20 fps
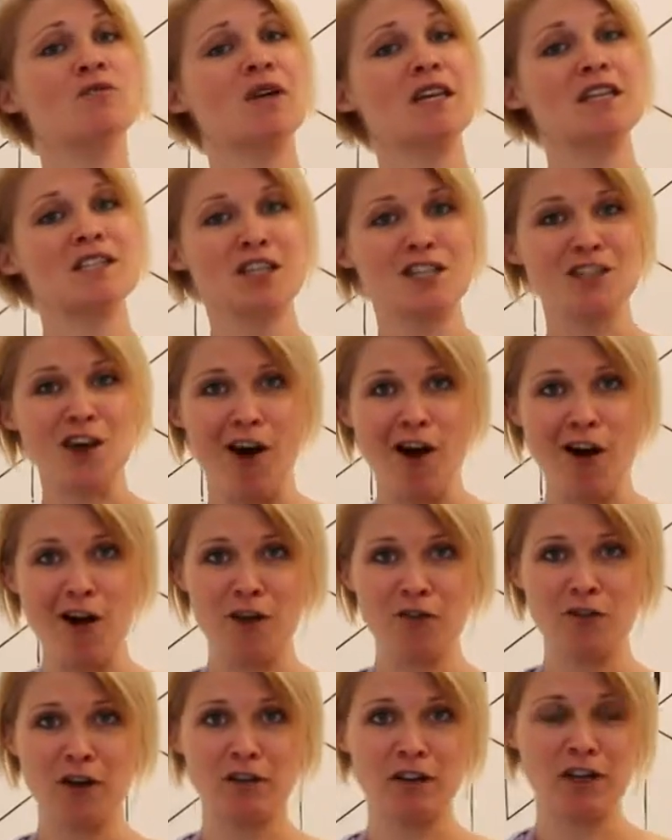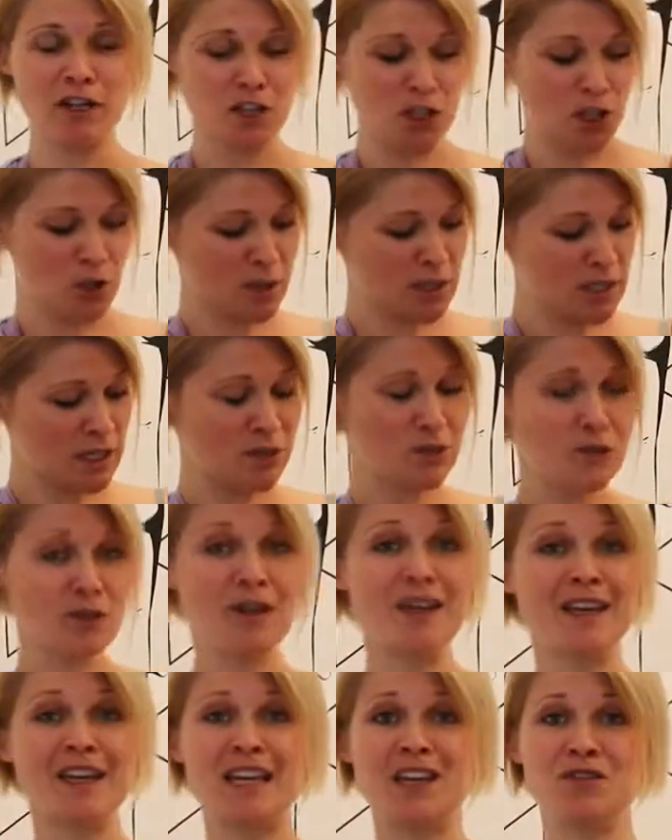Ring slings are very intuitive.
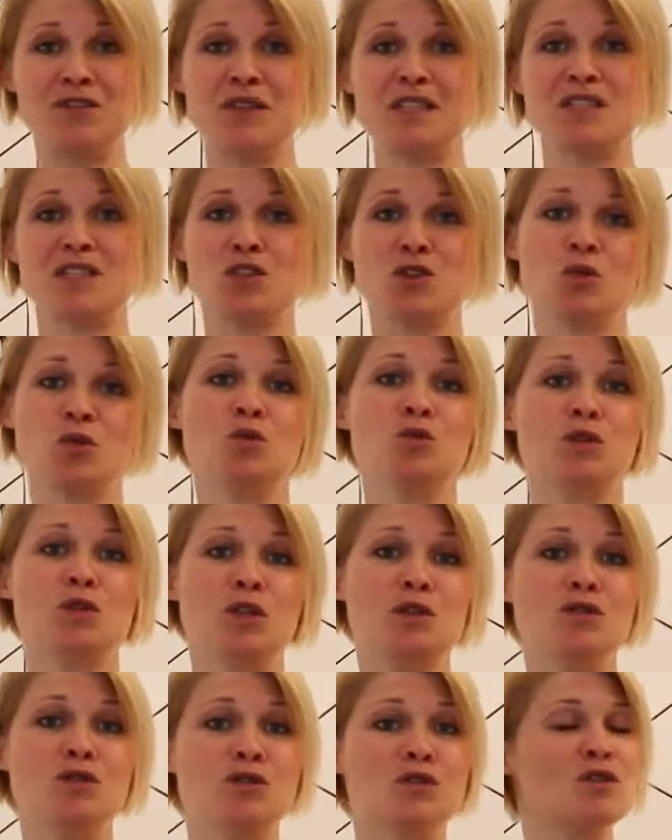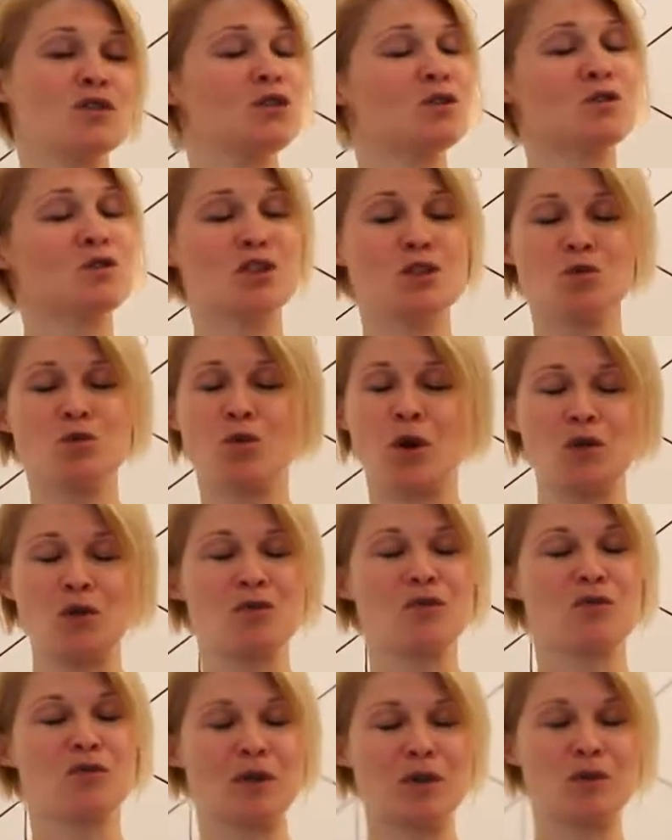If it's at all loose, you just
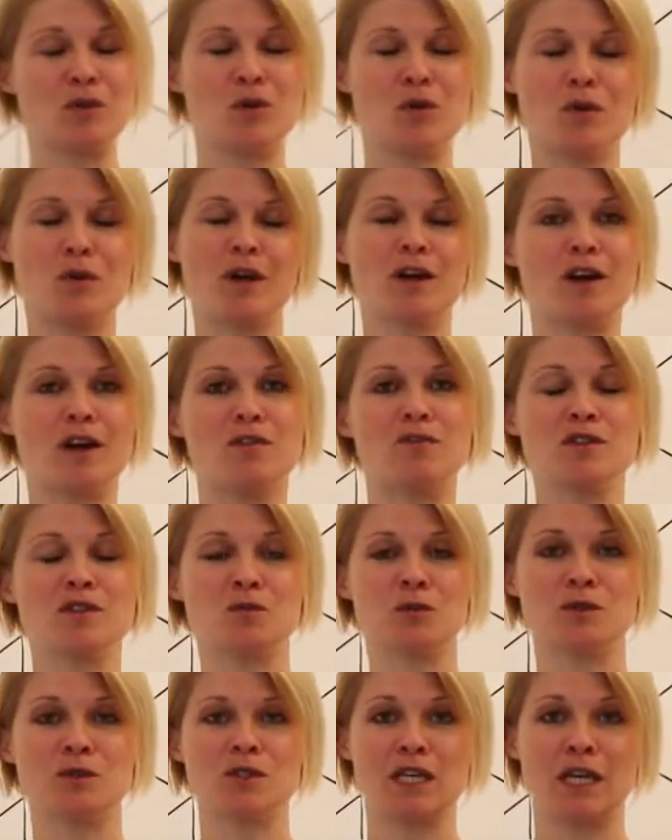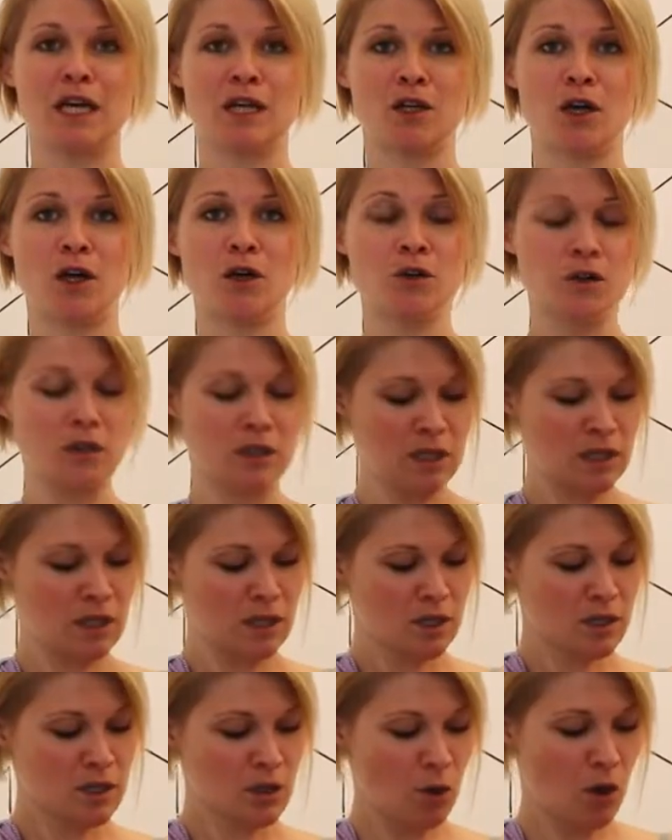won't feel quite comfortable to let go.
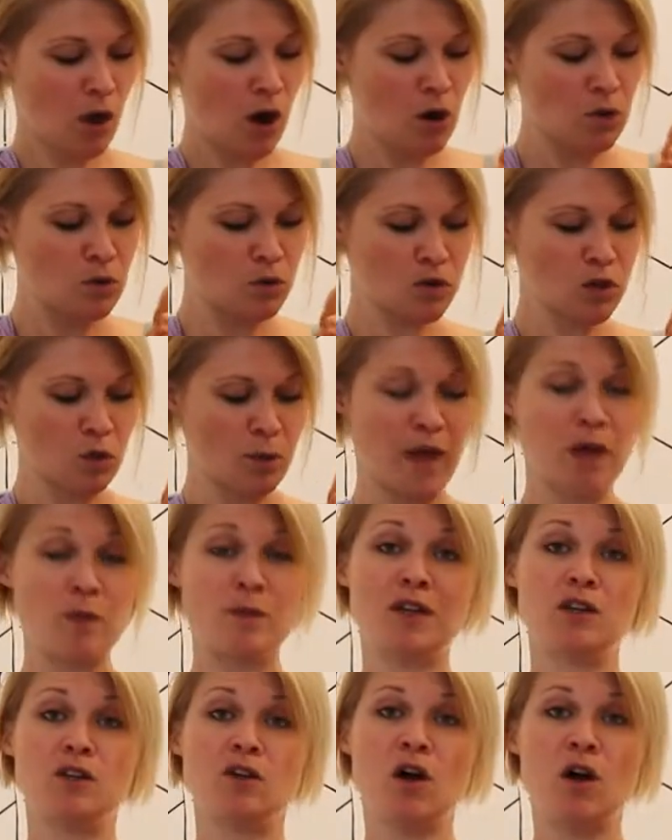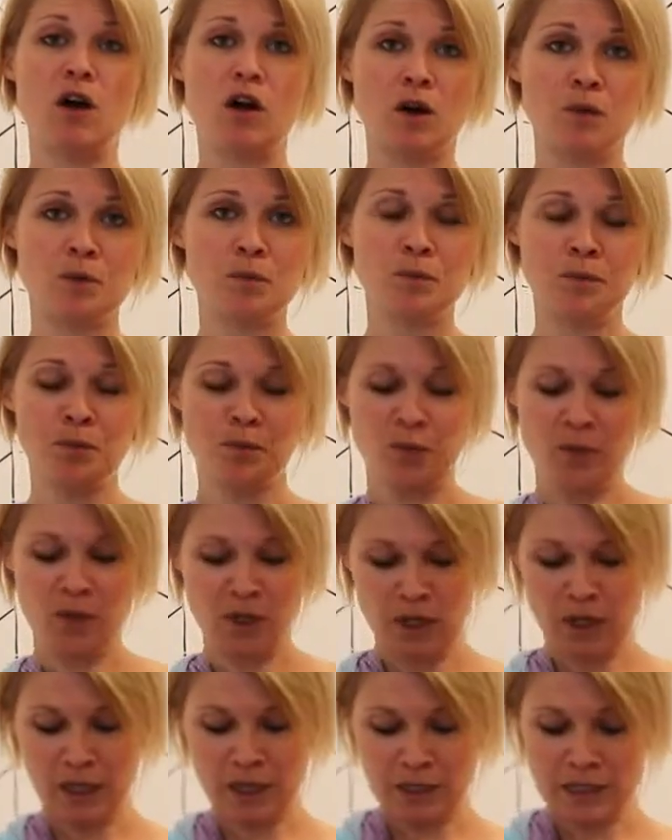So hold your baby in your arm
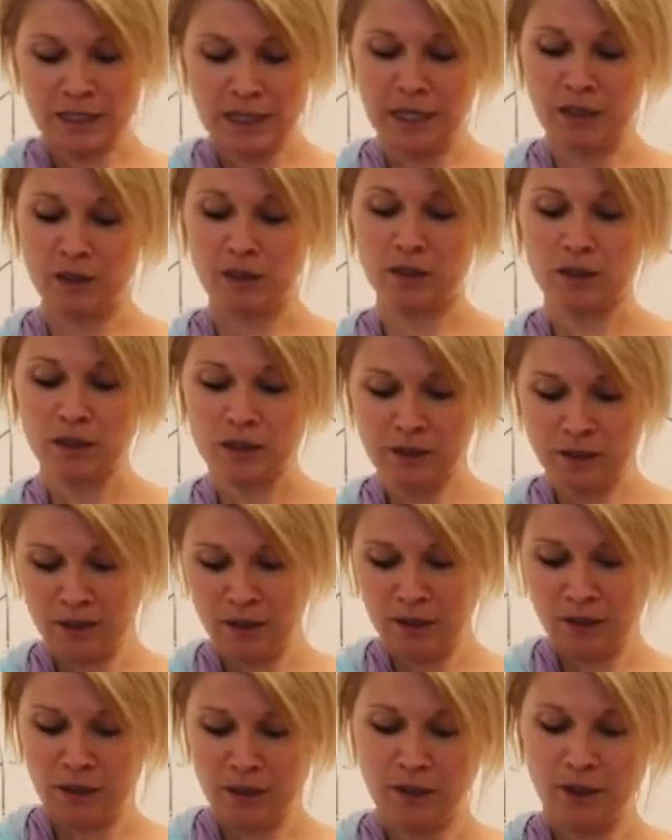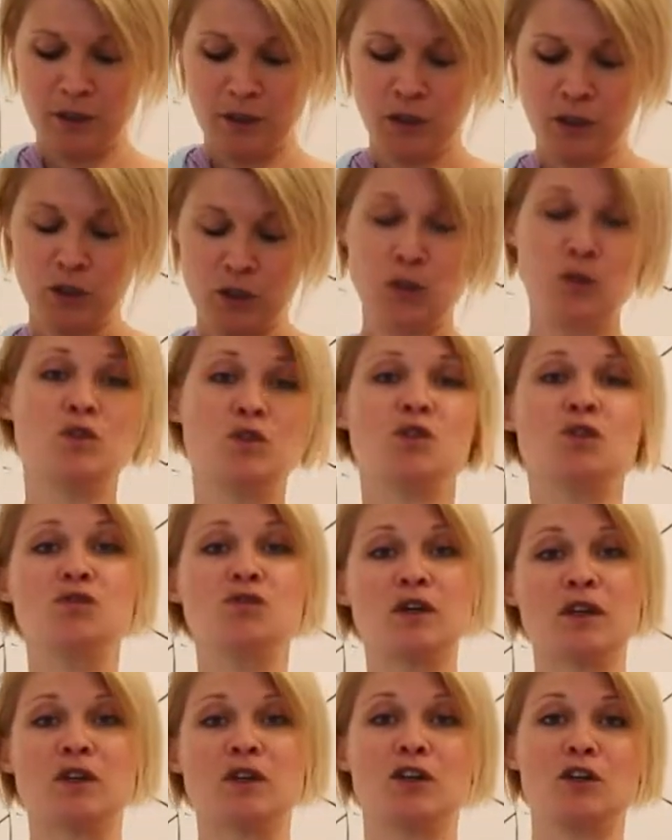until you do
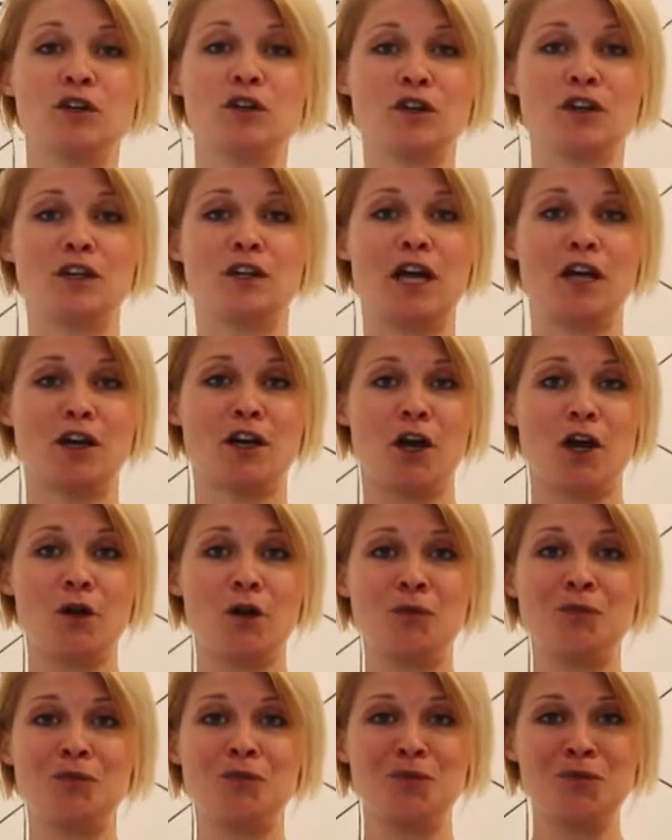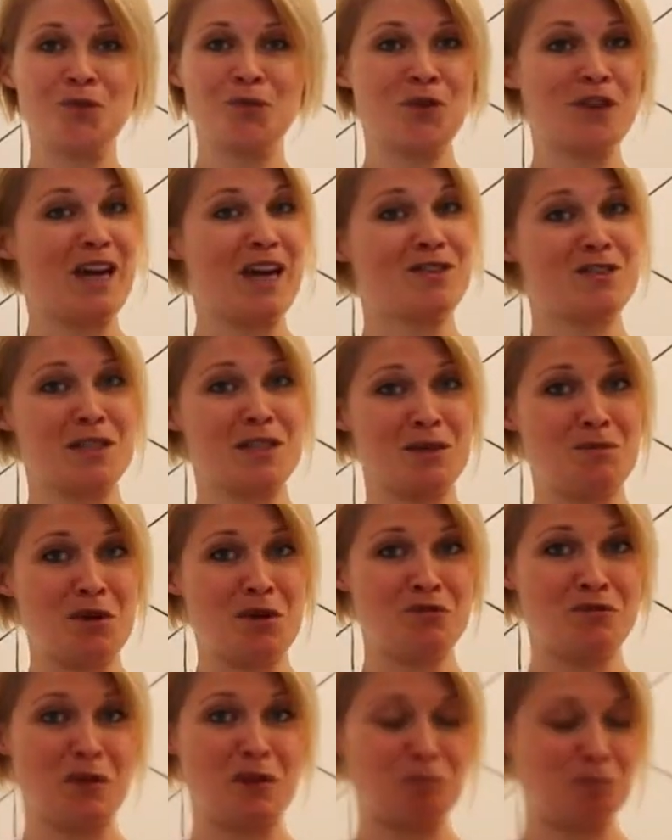feel that you can let go without any
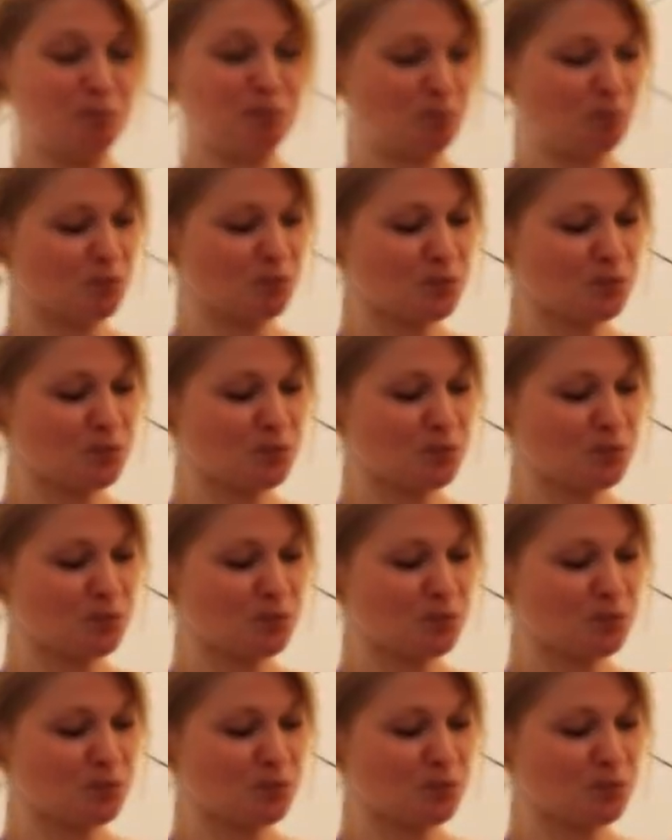movement.